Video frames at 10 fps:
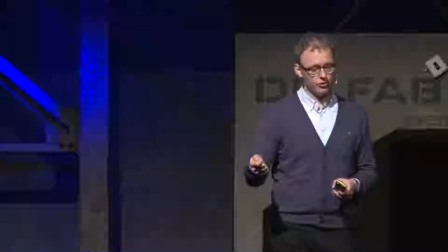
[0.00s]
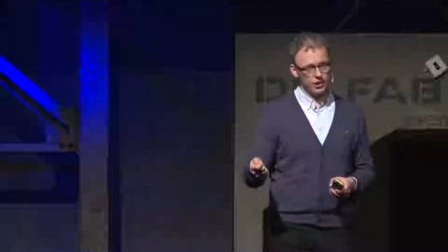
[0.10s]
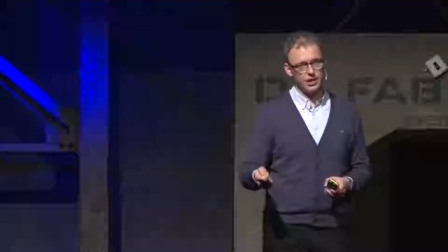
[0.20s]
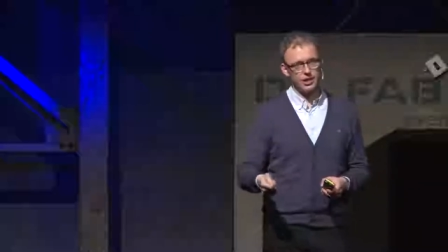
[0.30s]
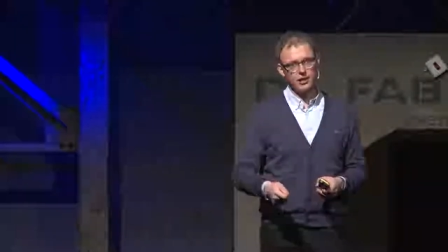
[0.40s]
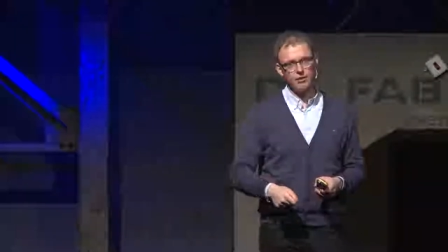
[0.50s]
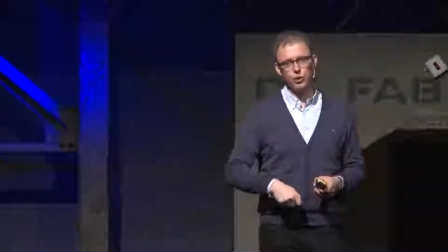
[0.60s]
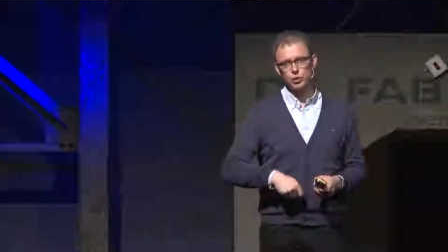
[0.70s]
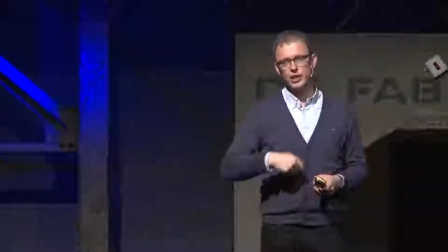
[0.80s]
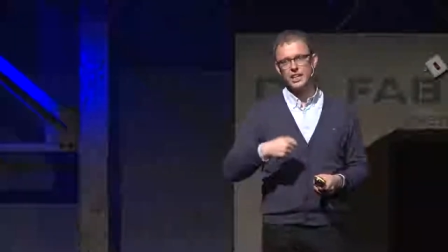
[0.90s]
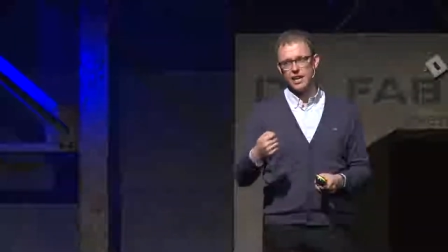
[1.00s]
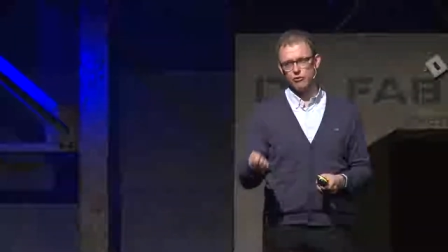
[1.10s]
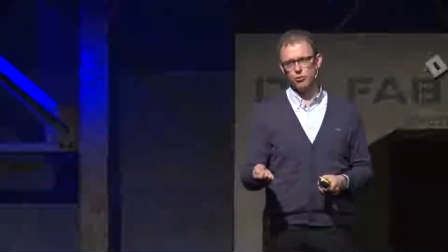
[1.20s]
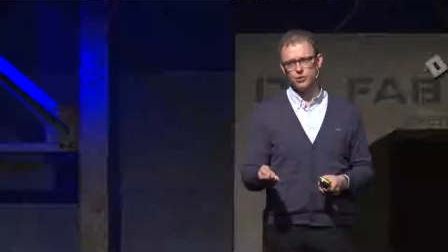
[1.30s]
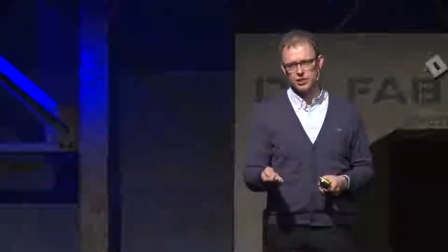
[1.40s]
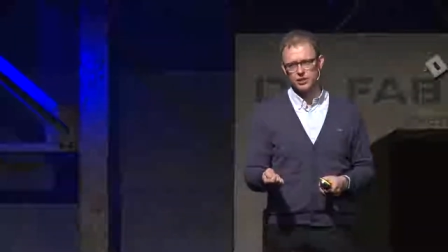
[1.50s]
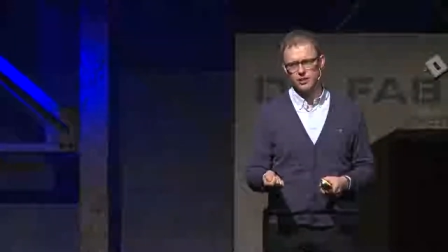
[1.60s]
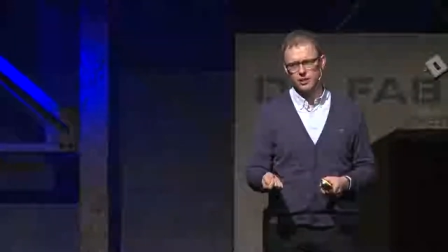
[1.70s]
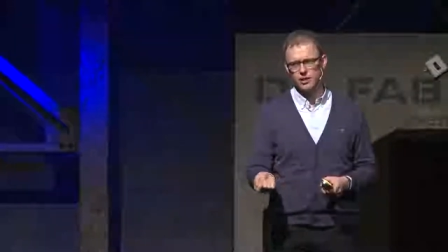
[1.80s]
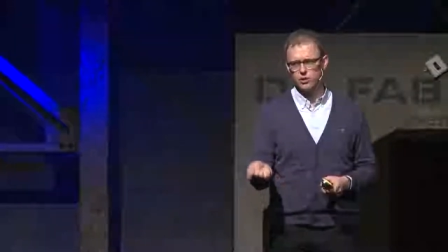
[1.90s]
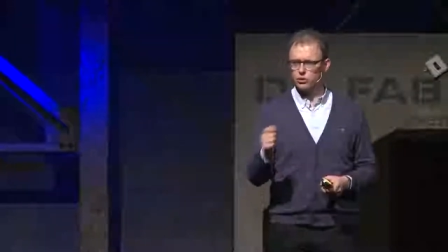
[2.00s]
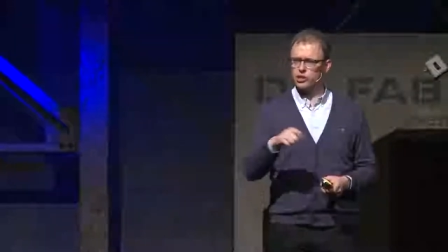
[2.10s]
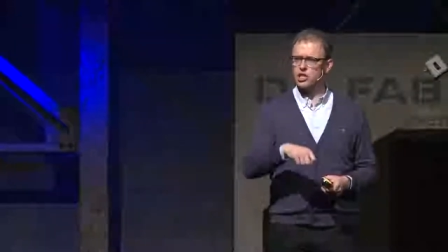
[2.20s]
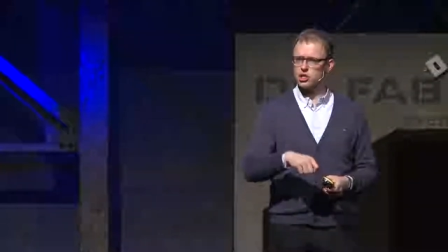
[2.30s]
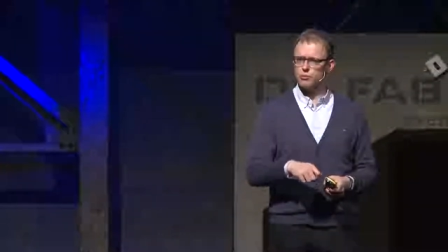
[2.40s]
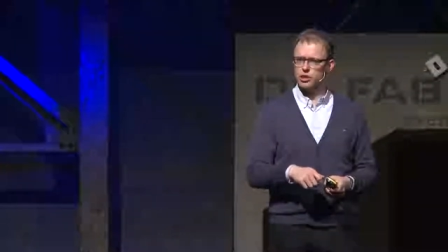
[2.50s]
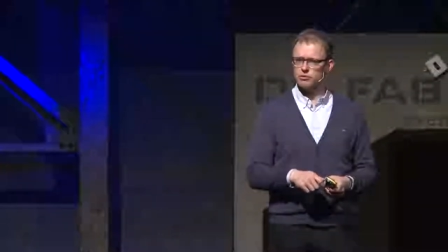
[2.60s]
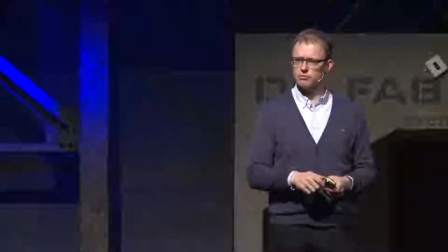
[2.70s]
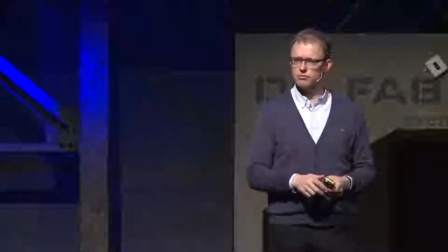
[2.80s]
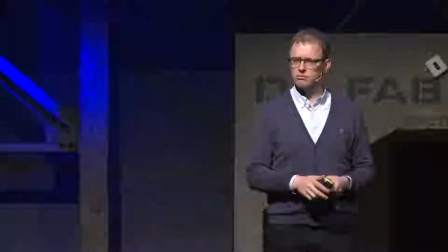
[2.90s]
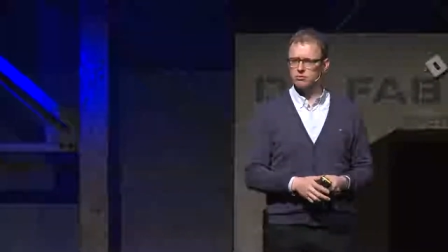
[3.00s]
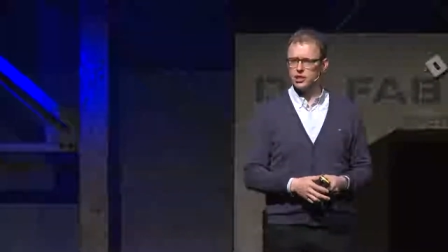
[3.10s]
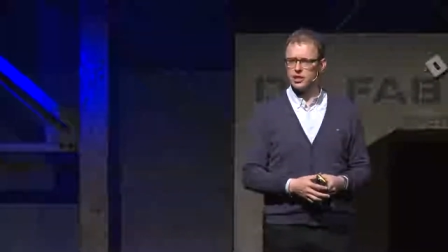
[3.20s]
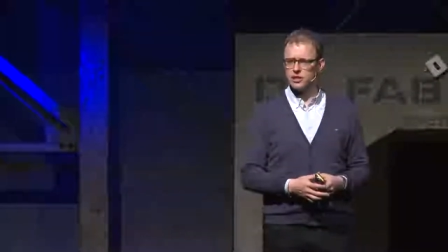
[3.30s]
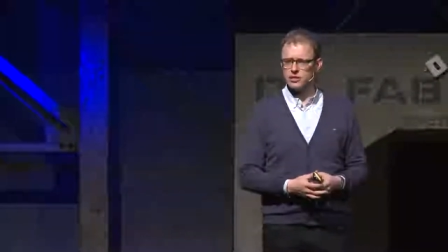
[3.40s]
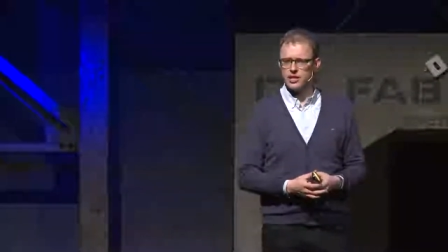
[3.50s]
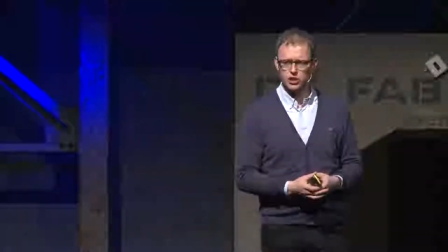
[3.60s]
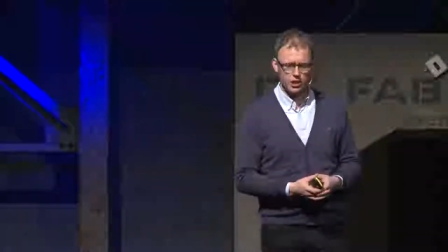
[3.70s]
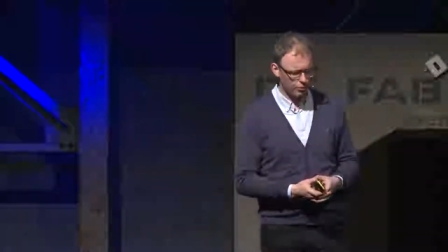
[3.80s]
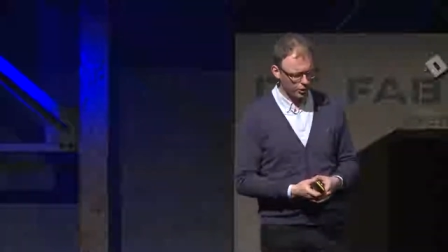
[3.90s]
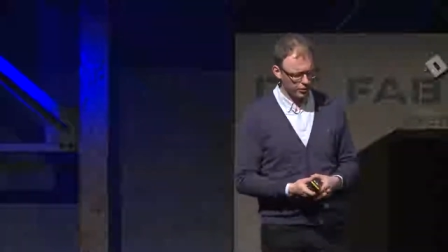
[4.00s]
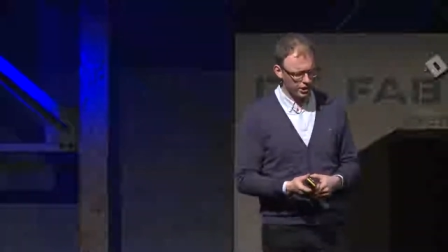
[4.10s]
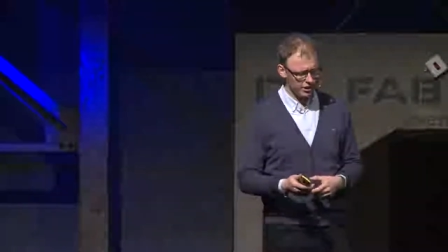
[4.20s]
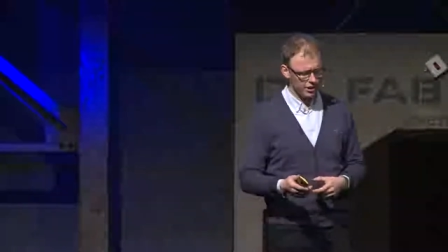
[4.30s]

uh, what we gain from this to the customer. And this is actually what we did